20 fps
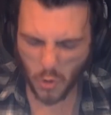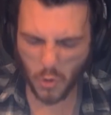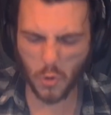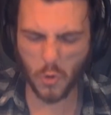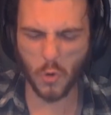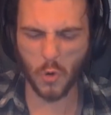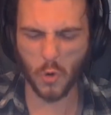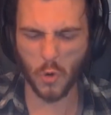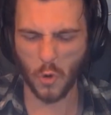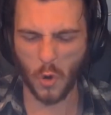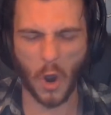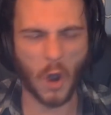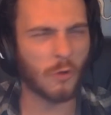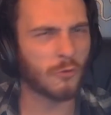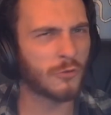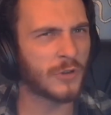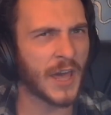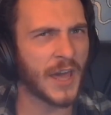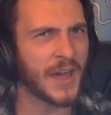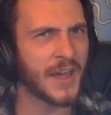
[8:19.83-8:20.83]
Ooh,
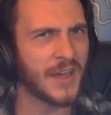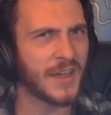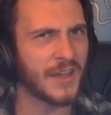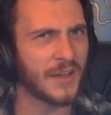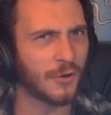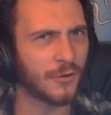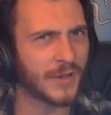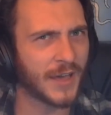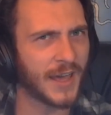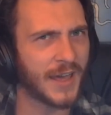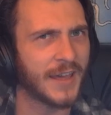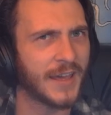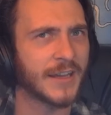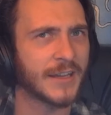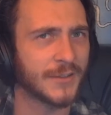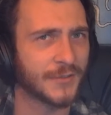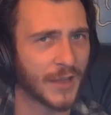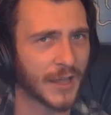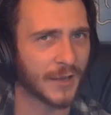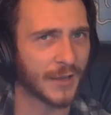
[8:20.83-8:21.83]
okay, okay,
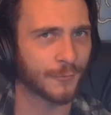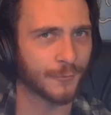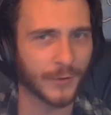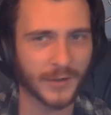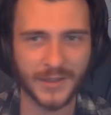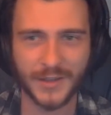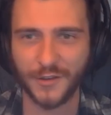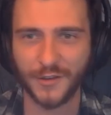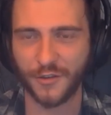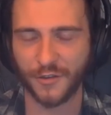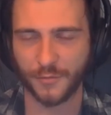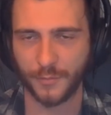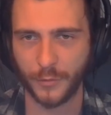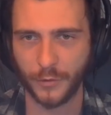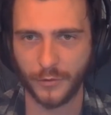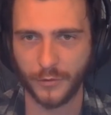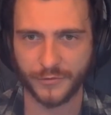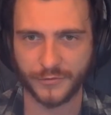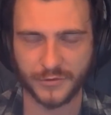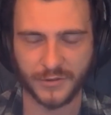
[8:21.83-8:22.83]
and like really
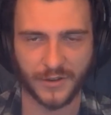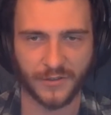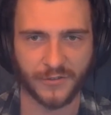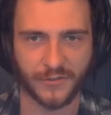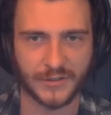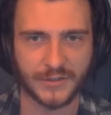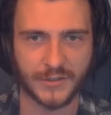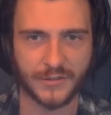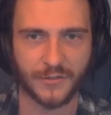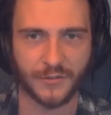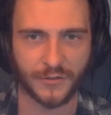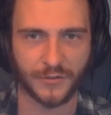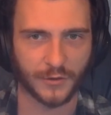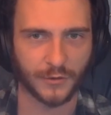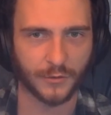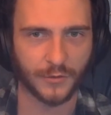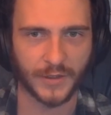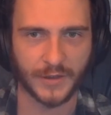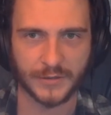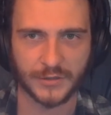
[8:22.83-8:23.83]
smooth transitions
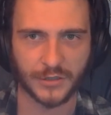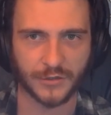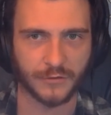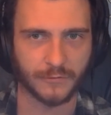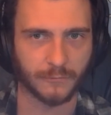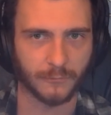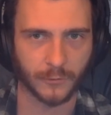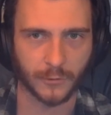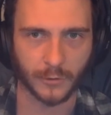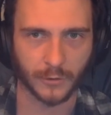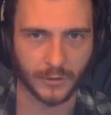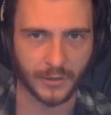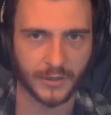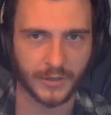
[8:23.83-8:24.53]
too that just work.